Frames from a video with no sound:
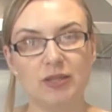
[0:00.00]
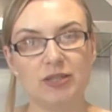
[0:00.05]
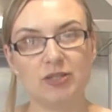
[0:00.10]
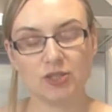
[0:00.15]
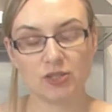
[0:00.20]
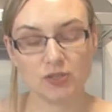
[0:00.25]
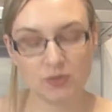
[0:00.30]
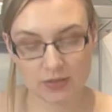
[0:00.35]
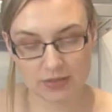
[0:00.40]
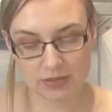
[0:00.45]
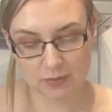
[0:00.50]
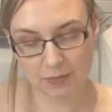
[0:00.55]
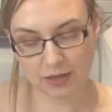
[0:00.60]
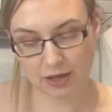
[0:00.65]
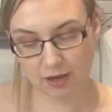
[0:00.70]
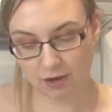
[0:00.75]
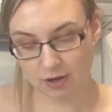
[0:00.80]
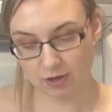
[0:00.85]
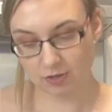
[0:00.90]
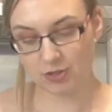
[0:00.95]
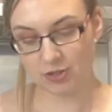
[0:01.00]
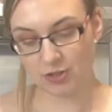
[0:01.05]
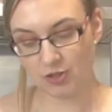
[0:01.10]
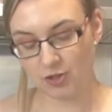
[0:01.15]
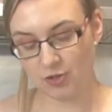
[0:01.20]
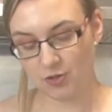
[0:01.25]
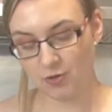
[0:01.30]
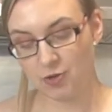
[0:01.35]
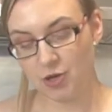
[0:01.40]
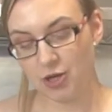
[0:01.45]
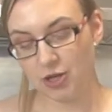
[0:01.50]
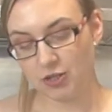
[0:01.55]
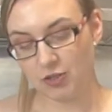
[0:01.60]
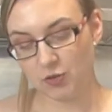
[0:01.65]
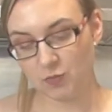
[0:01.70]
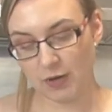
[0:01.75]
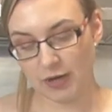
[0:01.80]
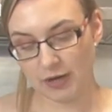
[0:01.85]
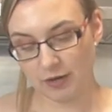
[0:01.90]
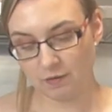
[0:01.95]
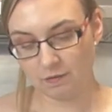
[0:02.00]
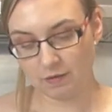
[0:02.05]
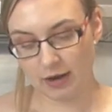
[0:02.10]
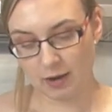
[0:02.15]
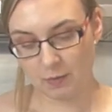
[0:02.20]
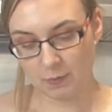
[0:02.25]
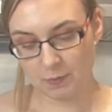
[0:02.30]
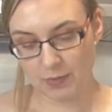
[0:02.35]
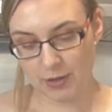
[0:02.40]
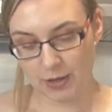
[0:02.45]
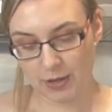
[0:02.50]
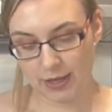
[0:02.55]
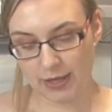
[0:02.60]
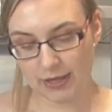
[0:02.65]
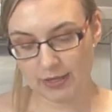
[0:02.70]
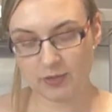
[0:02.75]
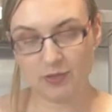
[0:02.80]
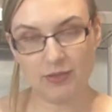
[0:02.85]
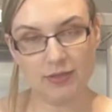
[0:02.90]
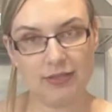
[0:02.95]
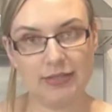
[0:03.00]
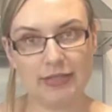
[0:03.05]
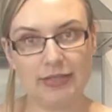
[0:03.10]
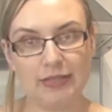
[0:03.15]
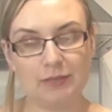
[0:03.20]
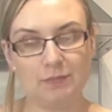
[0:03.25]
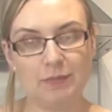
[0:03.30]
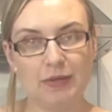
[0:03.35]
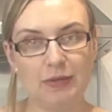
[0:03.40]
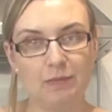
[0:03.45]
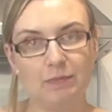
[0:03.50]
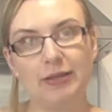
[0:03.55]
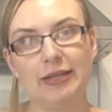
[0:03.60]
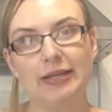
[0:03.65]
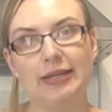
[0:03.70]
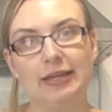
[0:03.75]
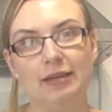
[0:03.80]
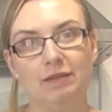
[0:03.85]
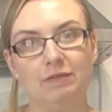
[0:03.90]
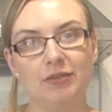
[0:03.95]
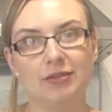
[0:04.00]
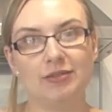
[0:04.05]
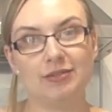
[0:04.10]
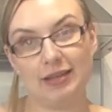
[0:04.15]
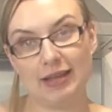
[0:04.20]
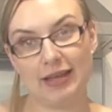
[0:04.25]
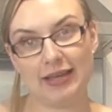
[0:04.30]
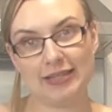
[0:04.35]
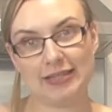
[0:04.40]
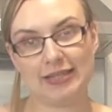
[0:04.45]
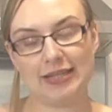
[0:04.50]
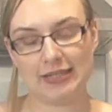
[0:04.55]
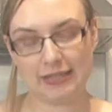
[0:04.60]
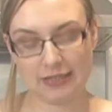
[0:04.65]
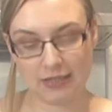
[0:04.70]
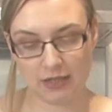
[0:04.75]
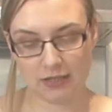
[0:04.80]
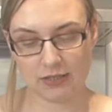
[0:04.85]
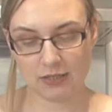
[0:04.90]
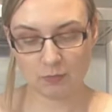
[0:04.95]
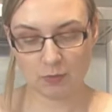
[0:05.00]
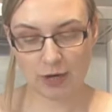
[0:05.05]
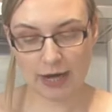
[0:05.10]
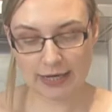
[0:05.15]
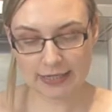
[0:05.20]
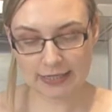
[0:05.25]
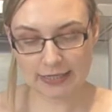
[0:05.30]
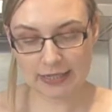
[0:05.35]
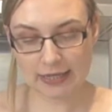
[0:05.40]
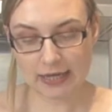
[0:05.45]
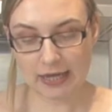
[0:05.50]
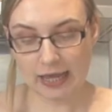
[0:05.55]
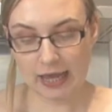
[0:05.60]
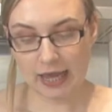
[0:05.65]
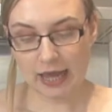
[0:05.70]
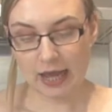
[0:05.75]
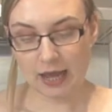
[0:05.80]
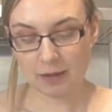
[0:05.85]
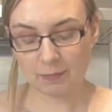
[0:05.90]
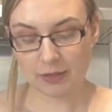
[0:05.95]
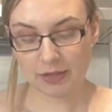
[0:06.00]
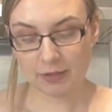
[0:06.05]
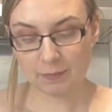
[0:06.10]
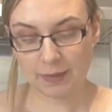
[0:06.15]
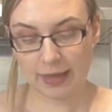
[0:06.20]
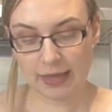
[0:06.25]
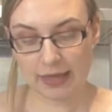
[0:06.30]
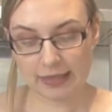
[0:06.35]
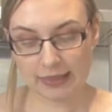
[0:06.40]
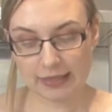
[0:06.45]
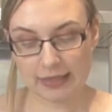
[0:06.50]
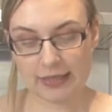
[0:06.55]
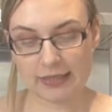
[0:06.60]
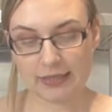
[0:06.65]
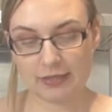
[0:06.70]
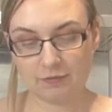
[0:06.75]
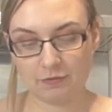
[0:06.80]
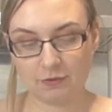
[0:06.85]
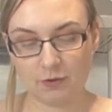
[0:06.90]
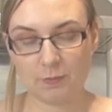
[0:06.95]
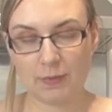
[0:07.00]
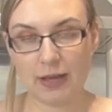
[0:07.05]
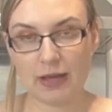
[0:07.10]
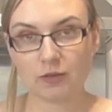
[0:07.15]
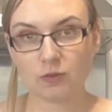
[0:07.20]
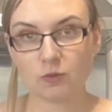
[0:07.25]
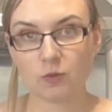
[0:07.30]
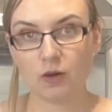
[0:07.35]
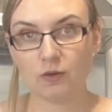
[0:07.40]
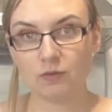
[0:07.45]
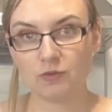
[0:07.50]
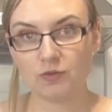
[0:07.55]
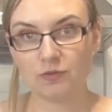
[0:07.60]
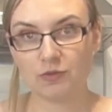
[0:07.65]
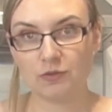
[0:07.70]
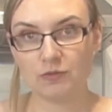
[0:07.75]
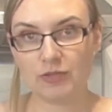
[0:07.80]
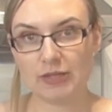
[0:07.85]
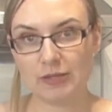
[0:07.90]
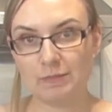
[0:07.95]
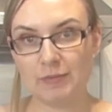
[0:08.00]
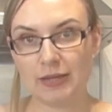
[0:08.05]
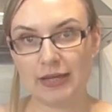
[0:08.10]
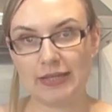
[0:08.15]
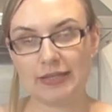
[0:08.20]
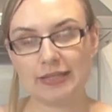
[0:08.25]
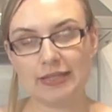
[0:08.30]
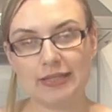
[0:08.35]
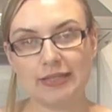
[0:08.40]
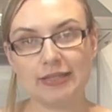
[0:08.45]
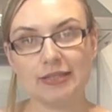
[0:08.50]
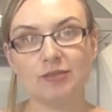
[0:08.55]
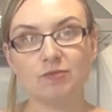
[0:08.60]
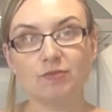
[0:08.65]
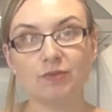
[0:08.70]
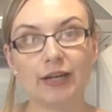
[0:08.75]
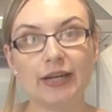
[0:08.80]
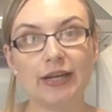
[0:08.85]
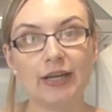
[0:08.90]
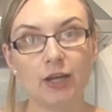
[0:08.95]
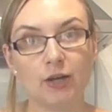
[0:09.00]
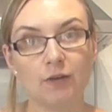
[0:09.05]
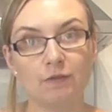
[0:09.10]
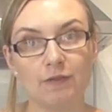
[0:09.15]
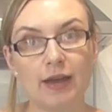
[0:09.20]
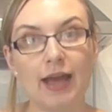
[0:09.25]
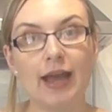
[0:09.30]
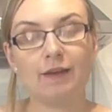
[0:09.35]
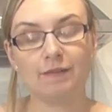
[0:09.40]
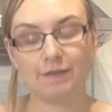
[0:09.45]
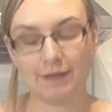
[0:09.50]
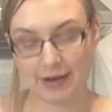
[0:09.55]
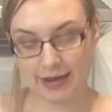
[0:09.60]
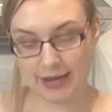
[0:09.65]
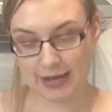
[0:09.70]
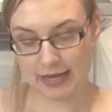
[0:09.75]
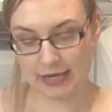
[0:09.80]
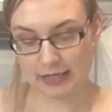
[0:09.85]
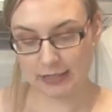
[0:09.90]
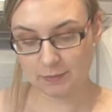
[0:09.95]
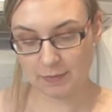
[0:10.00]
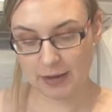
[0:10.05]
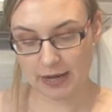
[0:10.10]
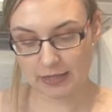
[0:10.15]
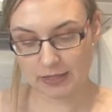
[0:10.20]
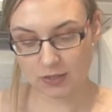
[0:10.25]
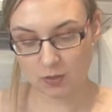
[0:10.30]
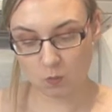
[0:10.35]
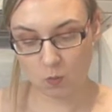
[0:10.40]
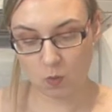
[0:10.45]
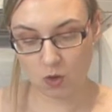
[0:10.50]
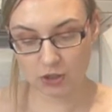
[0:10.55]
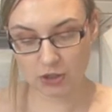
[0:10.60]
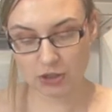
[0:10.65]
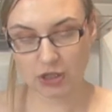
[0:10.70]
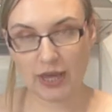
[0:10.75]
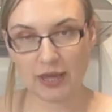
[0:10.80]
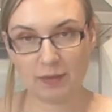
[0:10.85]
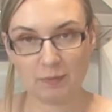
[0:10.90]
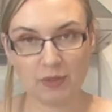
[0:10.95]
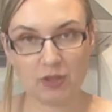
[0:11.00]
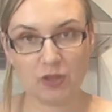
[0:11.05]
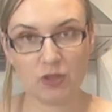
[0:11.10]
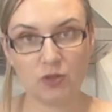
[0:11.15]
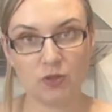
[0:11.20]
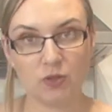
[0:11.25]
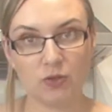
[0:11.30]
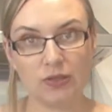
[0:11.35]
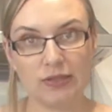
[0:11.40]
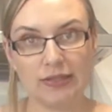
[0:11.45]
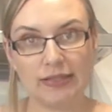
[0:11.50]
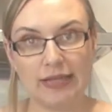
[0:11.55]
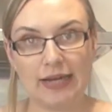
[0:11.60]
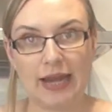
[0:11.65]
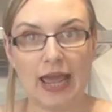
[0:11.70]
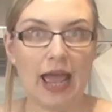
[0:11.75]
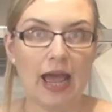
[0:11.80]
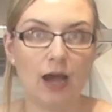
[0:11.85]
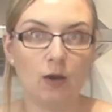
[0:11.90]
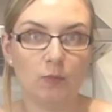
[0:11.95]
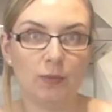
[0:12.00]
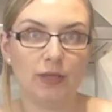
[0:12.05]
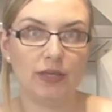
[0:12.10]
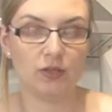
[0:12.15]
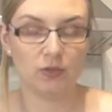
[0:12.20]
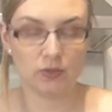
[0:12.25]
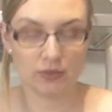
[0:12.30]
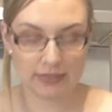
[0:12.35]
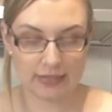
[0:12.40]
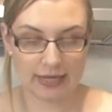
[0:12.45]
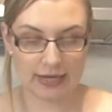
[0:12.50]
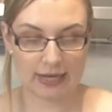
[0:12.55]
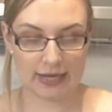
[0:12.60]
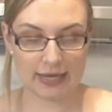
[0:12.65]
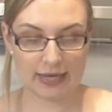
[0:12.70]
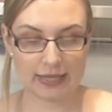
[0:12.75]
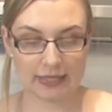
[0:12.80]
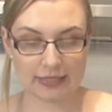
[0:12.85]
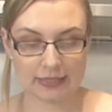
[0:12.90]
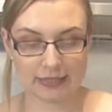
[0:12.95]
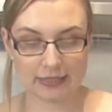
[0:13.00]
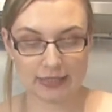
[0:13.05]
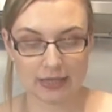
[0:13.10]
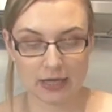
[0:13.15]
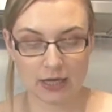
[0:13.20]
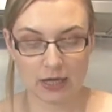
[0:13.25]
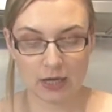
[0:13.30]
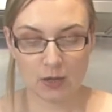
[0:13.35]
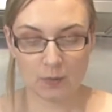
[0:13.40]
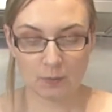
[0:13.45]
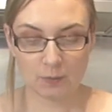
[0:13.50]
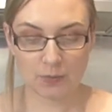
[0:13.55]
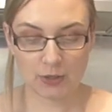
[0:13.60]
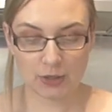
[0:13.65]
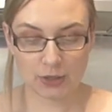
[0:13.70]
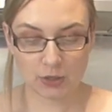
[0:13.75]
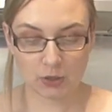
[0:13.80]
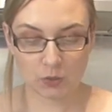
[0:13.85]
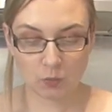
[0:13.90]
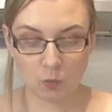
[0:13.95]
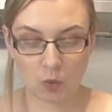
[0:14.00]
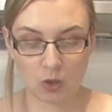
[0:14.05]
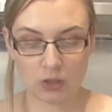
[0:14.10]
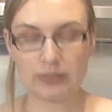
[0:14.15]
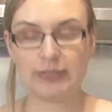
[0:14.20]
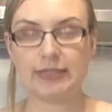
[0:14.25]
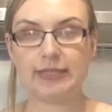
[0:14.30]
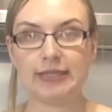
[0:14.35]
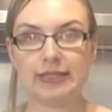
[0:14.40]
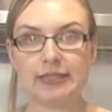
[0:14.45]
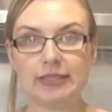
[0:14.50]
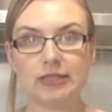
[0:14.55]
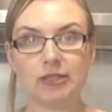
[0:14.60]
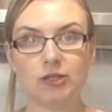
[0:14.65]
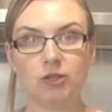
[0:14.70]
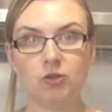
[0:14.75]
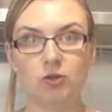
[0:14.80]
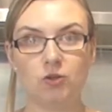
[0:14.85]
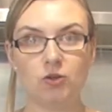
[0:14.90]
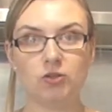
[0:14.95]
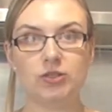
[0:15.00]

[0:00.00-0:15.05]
So it's a bit hard to spread it around, but it doesn't need to be completely even because, like I said, it's going to spread. I'm going to bake this for about 12 to 15 minutes, and this is really going to vary depending on what shape you use and how big your tin is. But you want it to look